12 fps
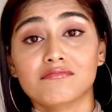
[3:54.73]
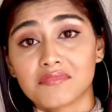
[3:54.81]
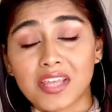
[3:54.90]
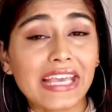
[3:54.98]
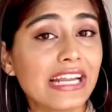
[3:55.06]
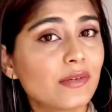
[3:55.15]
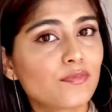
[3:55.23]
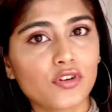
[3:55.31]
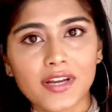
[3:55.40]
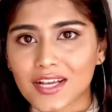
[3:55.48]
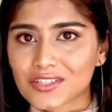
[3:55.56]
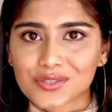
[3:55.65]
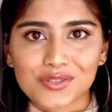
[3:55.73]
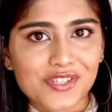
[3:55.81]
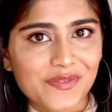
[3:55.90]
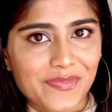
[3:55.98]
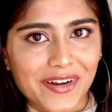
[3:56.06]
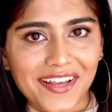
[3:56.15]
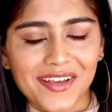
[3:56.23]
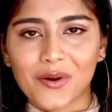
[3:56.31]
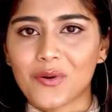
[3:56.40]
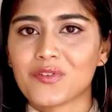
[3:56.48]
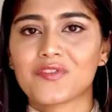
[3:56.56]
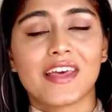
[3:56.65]
heat protection spray,
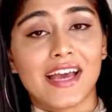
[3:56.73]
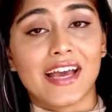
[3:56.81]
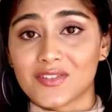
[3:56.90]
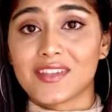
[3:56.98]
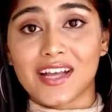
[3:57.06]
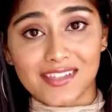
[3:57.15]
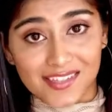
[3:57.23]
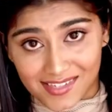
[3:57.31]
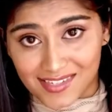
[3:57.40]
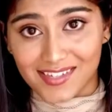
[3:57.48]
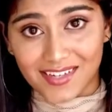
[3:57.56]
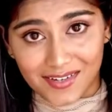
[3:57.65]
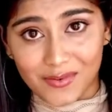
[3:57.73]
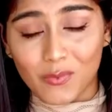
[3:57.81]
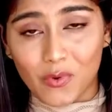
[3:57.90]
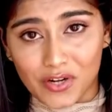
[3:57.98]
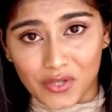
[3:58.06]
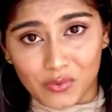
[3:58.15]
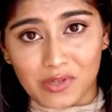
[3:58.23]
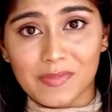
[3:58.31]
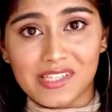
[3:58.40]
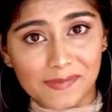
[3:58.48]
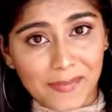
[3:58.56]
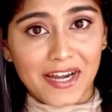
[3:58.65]
all of that. So that's what you will be
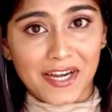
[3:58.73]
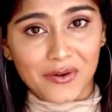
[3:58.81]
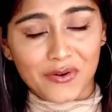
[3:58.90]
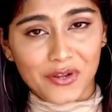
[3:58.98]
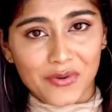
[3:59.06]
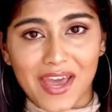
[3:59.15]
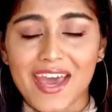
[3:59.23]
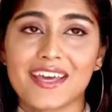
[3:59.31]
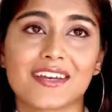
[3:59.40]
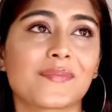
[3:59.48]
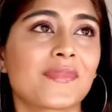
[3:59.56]
spending on your hair.